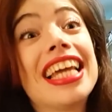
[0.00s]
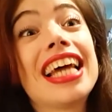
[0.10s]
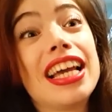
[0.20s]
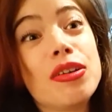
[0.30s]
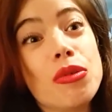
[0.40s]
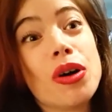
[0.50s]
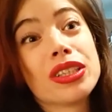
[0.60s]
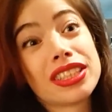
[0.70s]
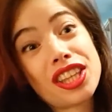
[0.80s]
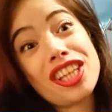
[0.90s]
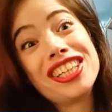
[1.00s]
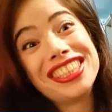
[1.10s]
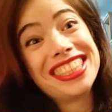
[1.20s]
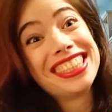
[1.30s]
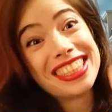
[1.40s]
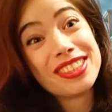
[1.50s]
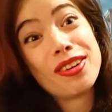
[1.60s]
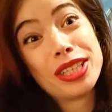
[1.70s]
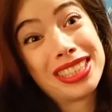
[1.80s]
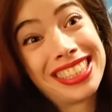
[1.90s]
then I was 30,
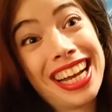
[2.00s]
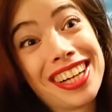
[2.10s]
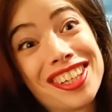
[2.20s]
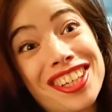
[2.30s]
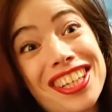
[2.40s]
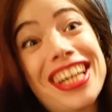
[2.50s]
so it's younger.